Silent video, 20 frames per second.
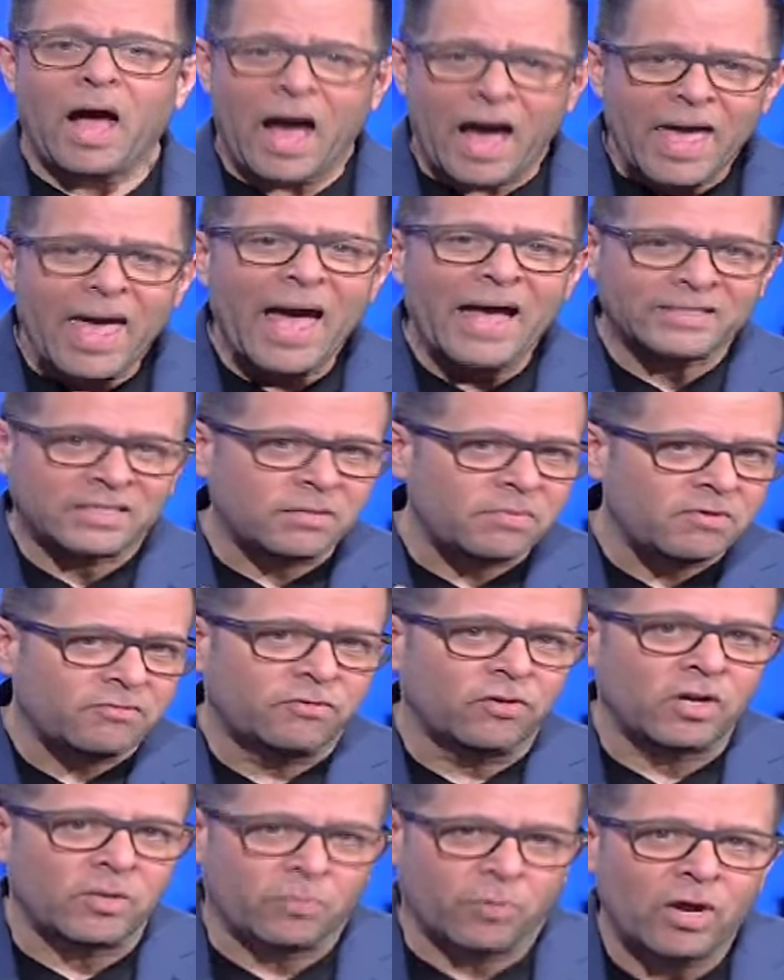I had to be
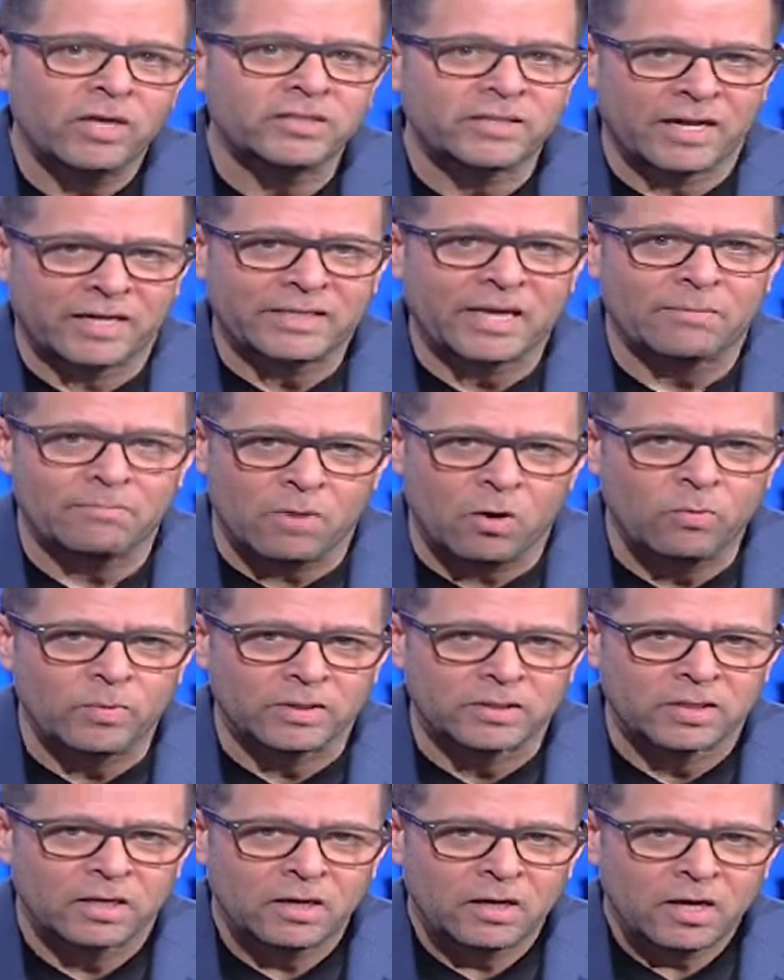fully present at that
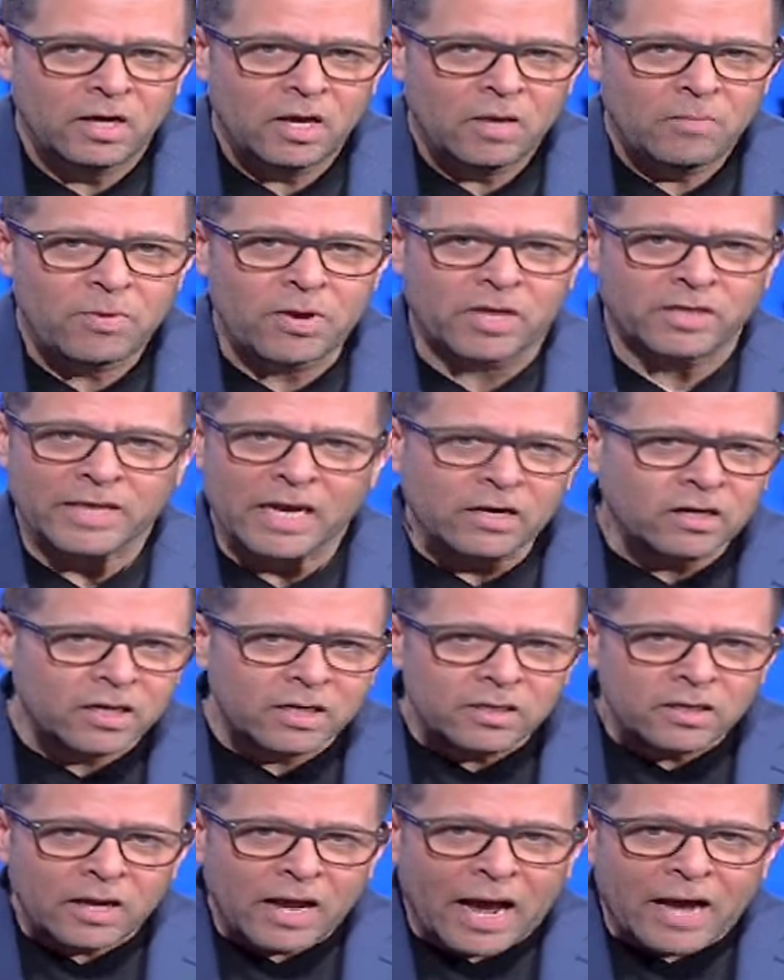moment because I
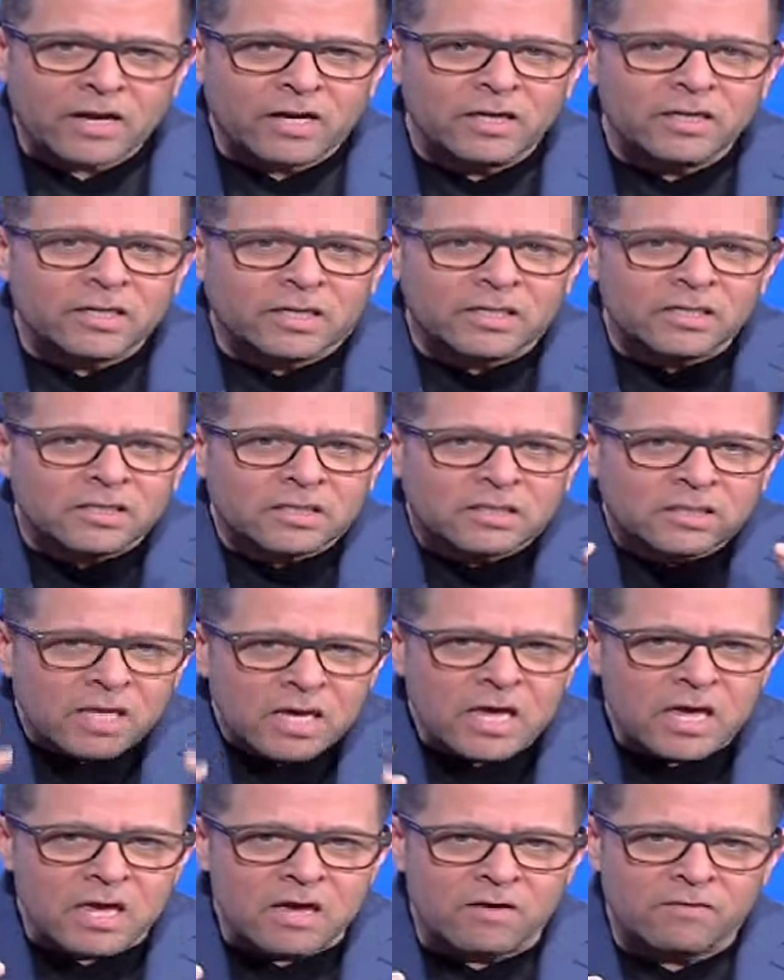couldn't, I couldn't
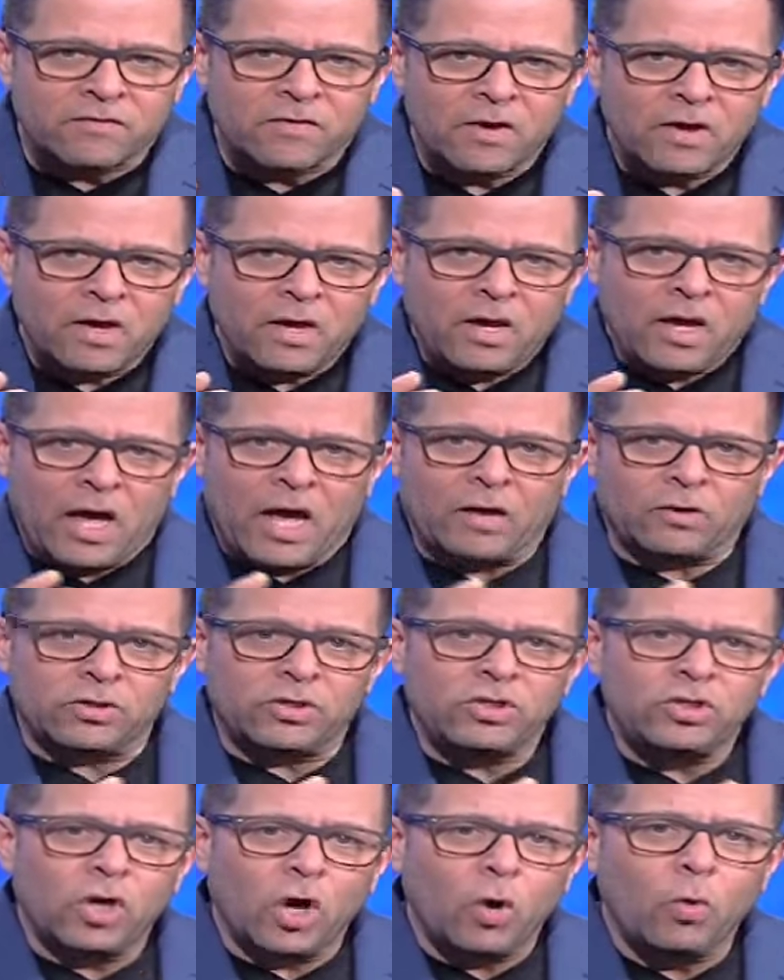conceive how
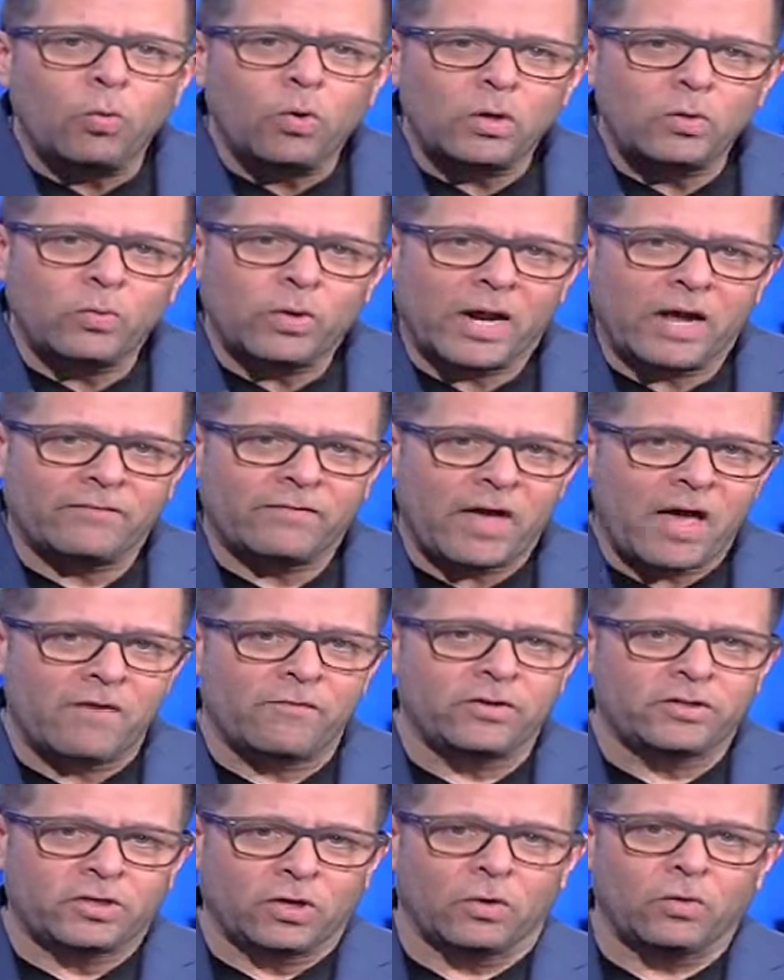no one would have
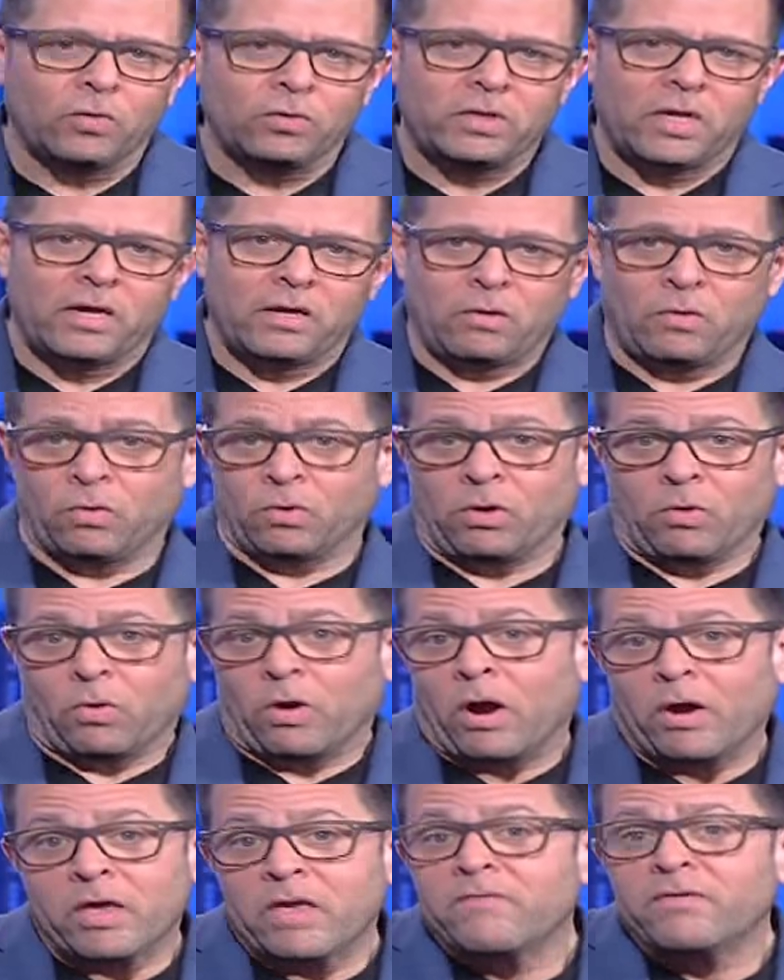ever told or,
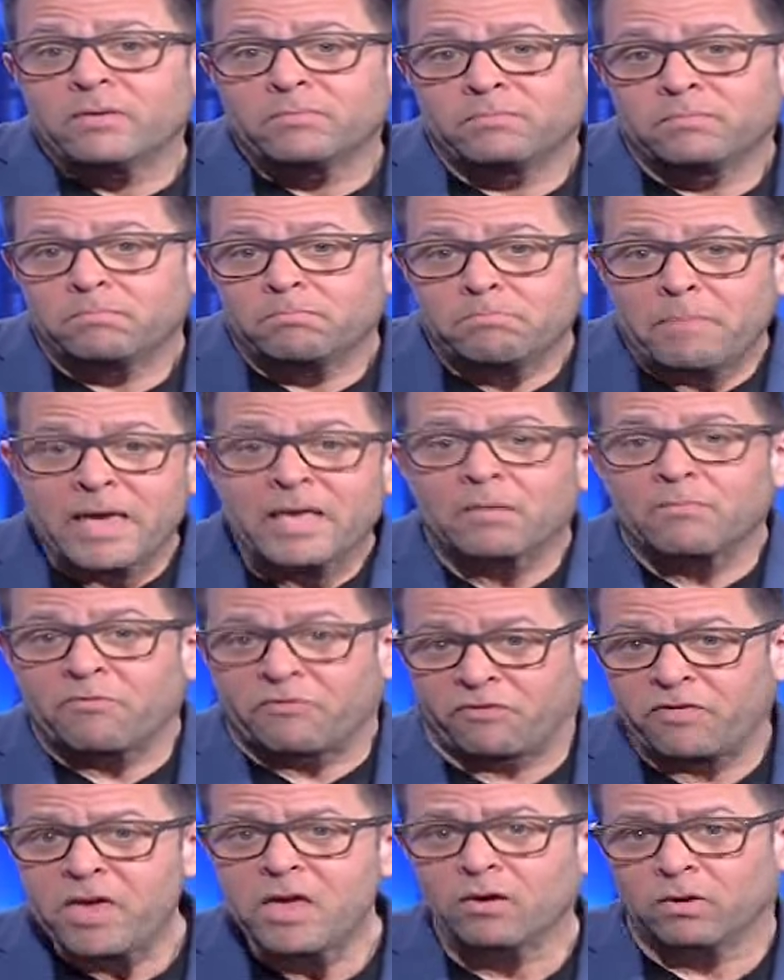or even make him
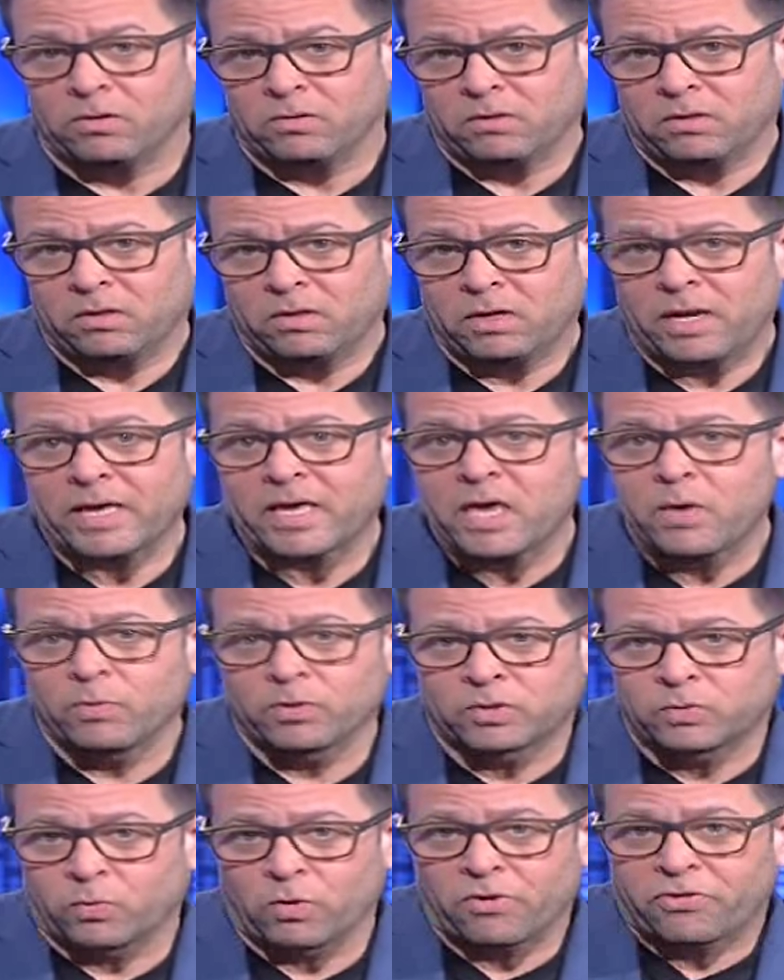feel like he
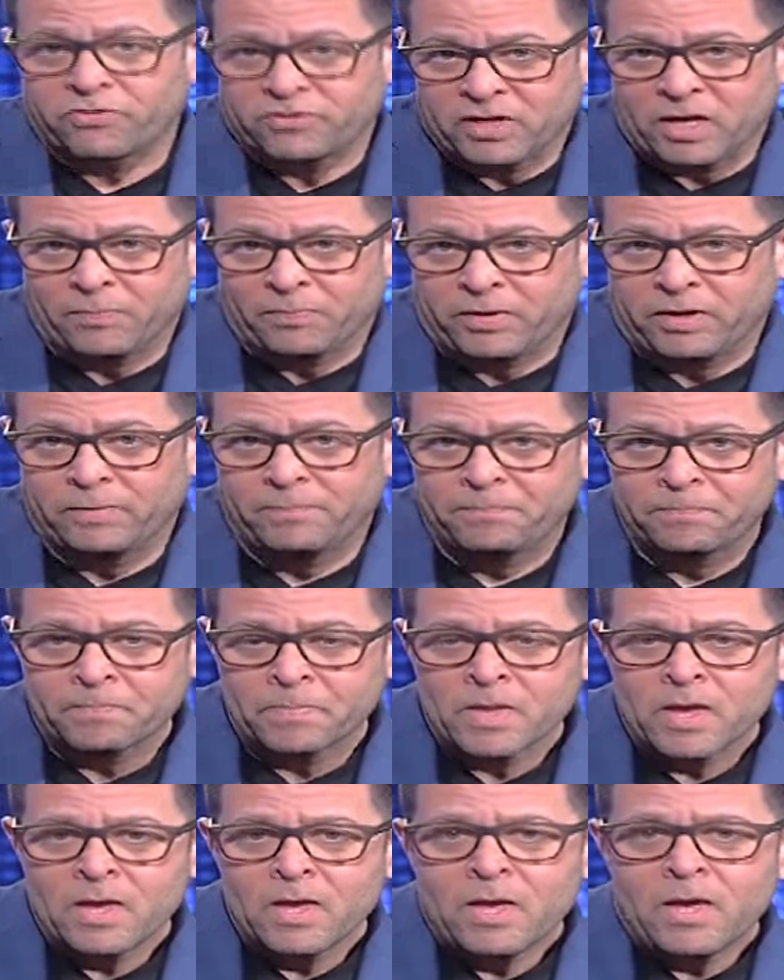was worth something.
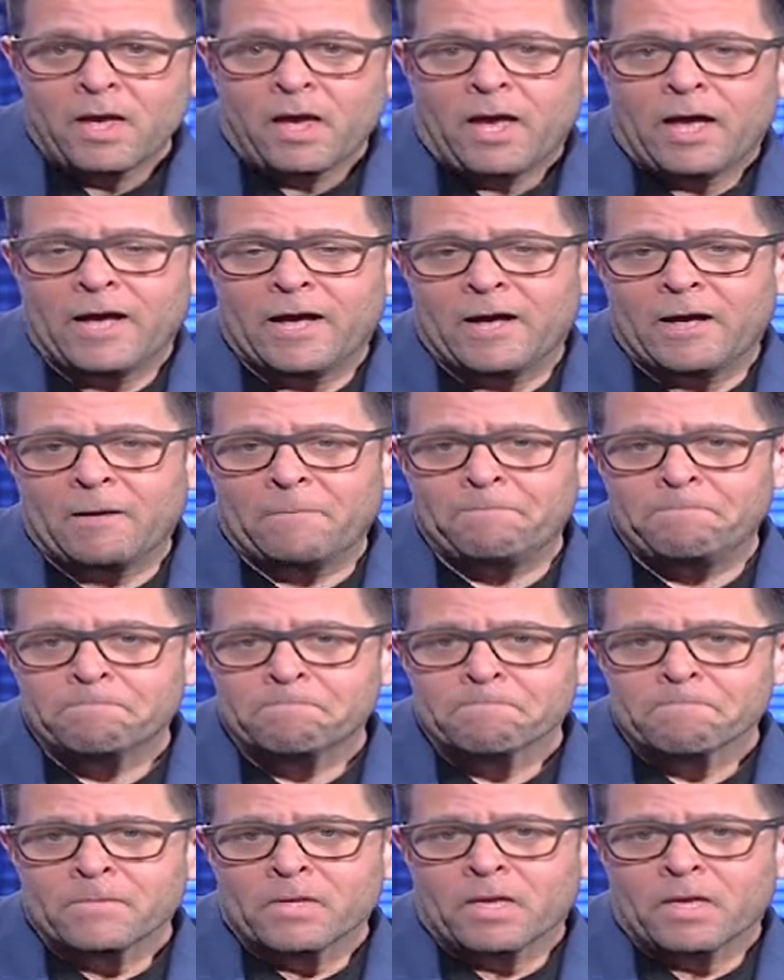Um,